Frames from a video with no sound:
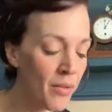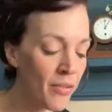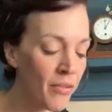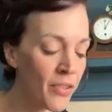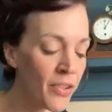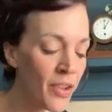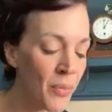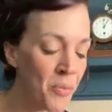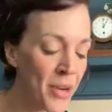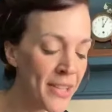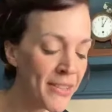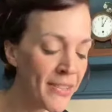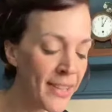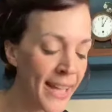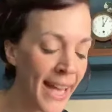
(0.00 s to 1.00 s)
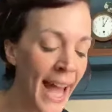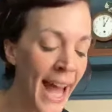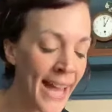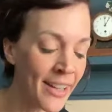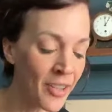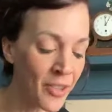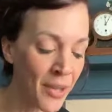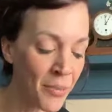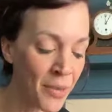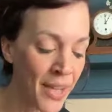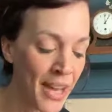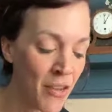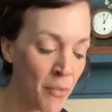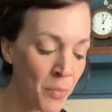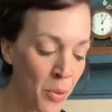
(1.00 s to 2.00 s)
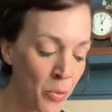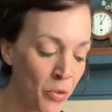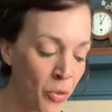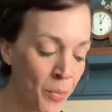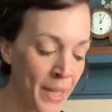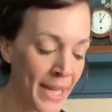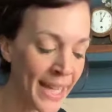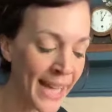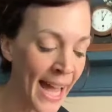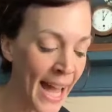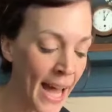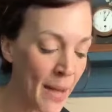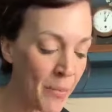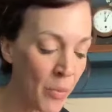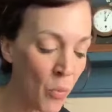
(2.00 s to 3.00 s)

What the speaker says: For some reason, it angered him to hear of Boots being in a cab